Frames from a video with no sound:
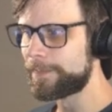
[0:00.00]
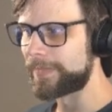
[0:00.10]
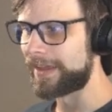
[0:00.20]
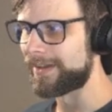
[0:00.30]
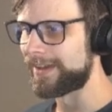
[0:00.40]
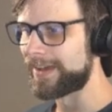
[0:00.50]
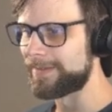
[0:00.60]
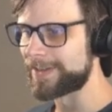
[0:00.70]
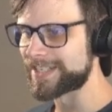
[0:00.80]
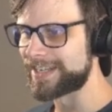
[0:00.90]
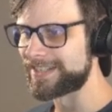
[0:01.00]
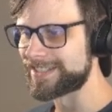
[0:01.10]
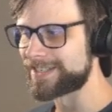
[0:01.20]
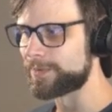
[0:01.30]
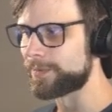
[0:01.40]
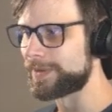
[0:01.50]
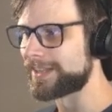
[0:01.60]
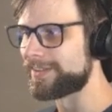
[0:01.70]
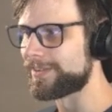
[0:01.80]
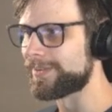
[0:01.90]
Uh, I'm excited to see what we
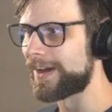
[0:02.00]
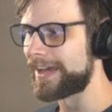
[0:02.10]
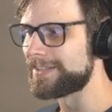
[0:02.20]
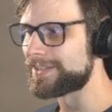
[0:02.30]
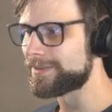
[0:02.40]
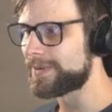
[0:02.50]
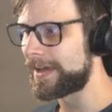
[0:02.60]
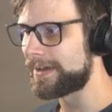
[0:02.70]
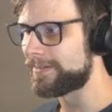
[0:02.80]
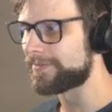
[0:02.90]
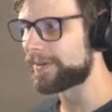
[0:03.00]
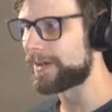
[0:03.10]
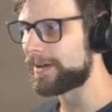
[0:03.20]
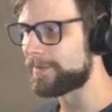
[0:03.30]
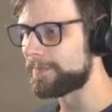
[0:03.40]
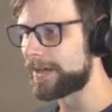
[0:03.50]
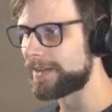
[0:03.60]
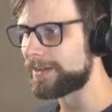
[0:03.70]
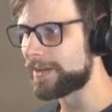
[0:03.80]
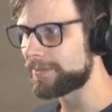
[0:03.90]
can do. I do have um,
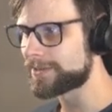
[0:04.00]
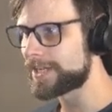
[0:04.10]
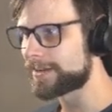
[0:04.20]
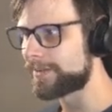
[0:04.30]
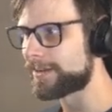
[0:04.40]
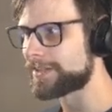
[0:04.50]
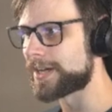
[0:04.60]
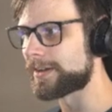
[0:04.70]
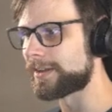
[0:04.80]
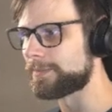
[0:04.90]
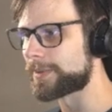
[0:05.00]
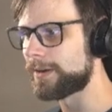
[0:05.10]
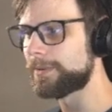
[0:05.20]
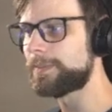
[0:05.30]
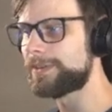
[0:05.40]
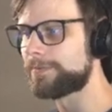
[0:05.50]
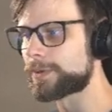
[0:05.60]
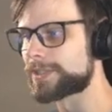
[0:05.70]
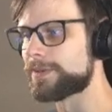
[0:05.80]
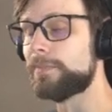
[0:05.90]
another deck on the docket probably
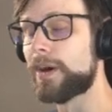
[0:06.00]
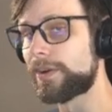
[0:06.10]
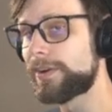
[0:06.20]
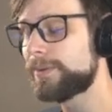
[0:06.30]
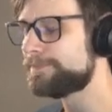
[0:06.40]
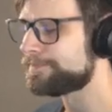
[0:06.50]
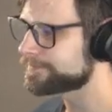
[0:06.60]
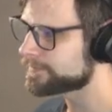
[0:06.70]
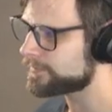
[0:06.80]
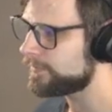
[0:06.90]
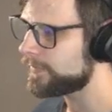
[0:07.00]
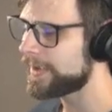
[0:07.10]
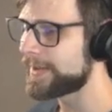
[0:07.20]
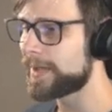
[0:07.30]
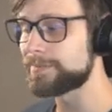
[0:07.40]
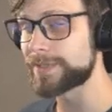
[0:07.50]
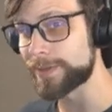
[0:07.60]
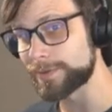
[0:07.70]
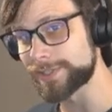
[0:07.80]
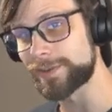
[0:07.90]
for tomorrow, and I'm
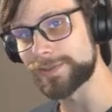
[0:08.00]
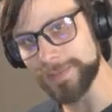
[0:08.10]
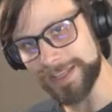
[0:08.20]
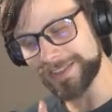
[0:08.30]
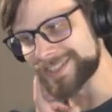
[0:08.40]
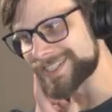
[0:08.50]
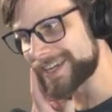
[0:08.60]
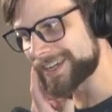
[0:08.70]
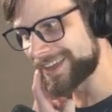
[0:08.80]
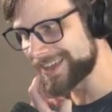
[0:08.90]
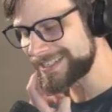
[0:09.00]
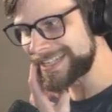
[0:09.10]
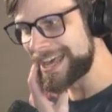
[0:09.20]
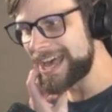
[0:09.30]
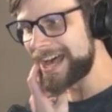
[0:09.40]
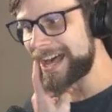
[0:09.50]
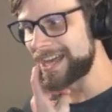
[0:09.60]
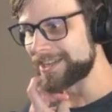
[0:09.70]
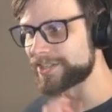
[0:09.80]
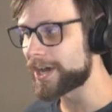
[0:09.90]
so stoked about this deck, guys.
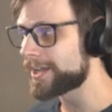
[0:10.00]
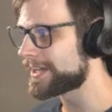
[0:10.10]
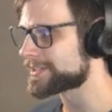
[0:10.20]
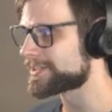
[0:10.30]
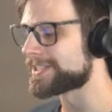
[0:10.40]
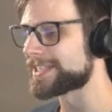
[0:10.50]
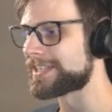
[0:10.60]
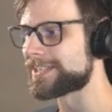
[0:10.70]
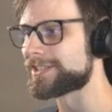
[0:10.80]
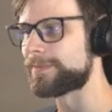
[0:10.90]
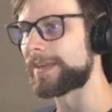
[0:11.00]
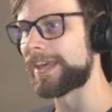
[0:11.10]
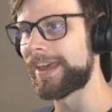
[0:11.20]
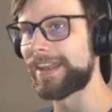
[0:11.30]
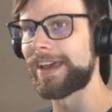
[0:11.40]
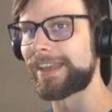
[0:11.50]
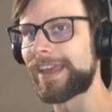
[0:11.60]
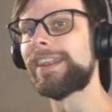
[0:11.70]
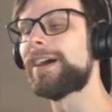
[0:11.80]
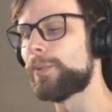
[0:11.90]
Uh, John actually sent it to me, and I
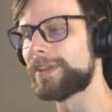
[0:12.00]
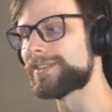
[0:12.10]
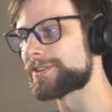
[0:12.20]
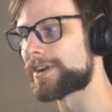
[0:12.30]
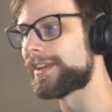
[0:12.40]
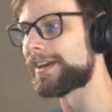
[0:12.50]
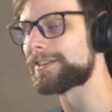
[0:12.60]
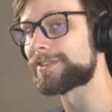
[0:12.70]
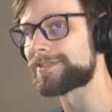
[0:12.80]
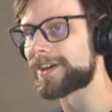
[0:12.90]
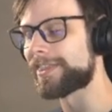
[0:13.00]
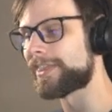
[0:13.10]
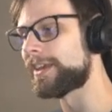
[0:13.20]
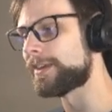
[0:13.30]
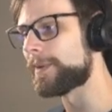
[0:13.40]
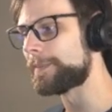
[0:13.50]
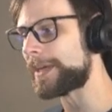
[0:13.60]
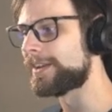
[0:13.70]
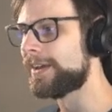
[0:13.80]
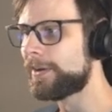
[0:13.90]
cannot wait to try it out. So, John, thank you, my
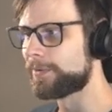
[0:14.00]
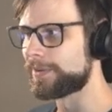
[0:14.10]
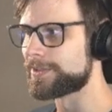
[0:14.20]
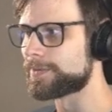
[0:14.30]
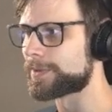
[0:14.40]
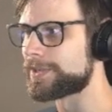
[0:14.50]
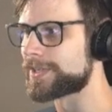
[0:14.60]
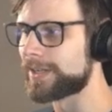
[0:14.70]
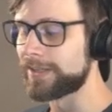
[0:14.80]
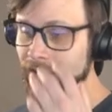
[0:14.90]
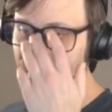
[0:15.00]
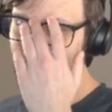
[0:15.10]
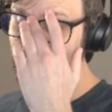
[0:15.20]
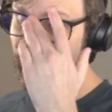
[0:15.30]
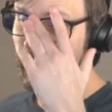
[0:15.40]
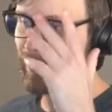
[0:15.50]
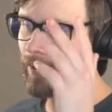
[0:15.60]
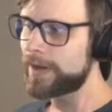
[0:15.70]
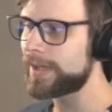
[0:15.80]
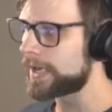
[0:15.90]
man. Really do appreciate it. Uh,
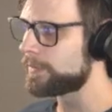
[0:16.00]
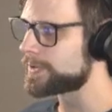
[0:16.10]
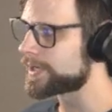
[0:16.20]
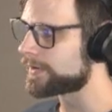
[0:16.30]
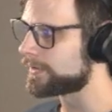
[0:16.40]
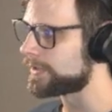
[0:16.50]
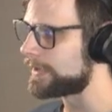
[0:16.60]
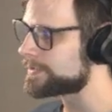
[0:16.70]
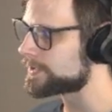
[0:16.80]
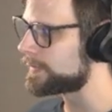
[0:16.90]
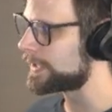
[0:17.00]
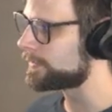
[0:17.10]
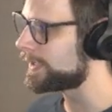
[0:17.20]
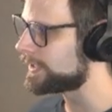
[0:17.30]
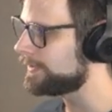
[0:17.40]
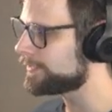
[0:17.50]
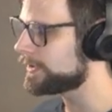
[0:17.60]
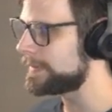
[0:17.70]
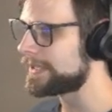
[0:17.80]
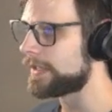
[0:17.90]
go hang out with John on live stream, by the way. He's going
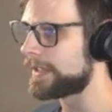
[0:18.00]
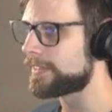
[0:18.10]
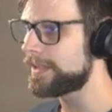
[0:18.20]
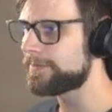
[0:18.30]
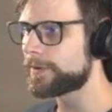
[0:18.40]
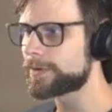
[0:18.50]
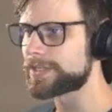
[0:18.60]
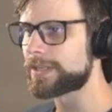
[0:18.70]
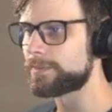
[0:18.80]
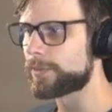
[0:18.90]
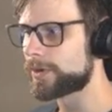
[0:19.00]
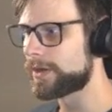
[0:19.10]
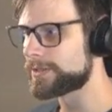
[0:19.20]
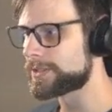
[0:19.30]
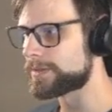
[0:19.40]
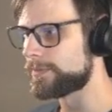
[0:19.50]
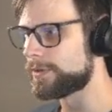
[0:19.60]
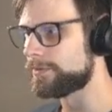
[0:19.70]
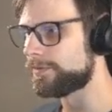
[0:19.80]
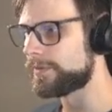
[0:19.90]
to be, I think, focusing more on some
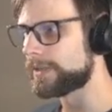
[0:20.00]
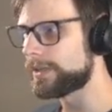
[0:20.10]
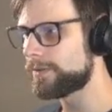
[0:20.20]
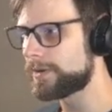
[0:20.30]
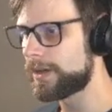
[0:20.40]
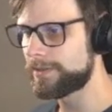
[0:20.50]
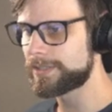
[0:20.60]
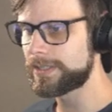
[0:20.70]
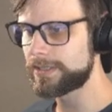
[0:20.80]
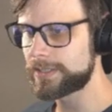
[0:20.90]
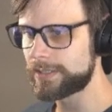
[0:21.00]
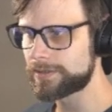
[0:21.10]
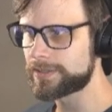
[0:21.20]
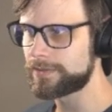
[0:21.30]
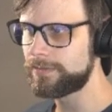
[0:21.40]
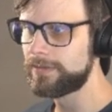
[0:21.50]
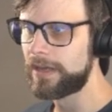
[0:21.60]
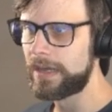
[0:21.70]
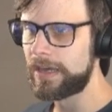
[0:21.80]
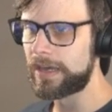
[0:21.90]
new video content here soon,
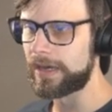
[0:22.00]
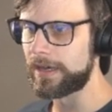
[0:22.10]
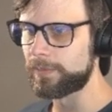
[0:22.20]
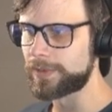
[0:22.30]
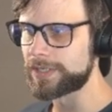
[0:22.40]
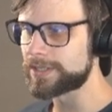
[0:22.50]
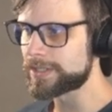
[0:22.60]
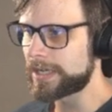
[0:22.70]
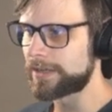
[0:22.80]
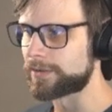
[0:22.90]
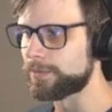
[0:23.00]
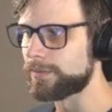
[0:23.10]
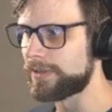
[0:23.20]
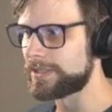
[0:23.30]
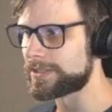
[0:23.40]
uh, which is just kind of cool. It's